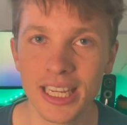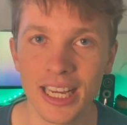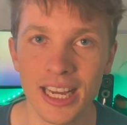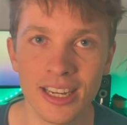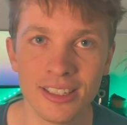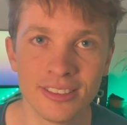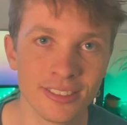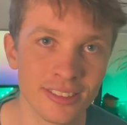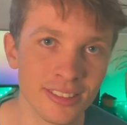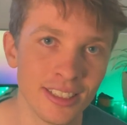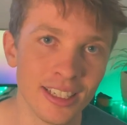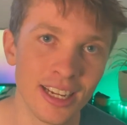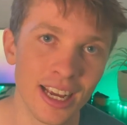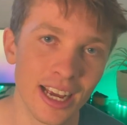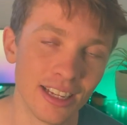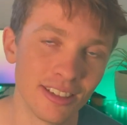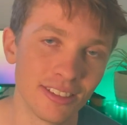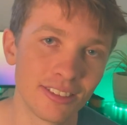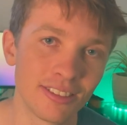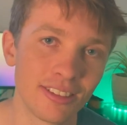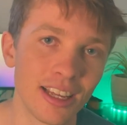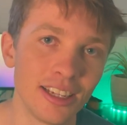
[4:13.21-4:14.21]
out
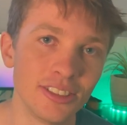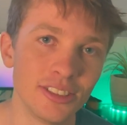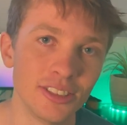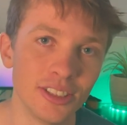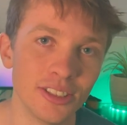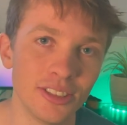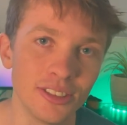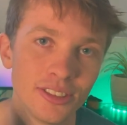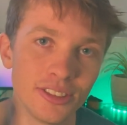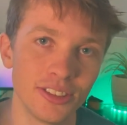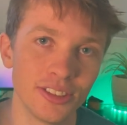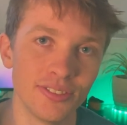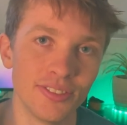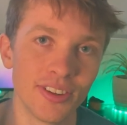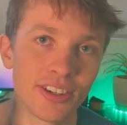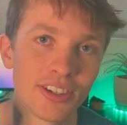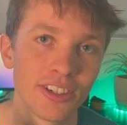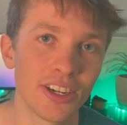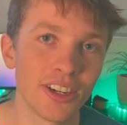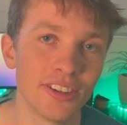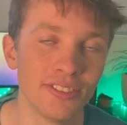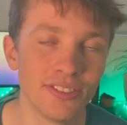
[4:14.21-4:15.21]
and send you your very
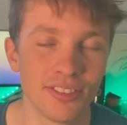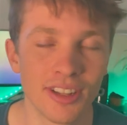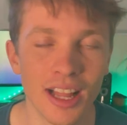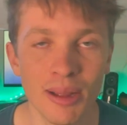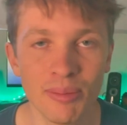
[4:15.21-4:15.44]
own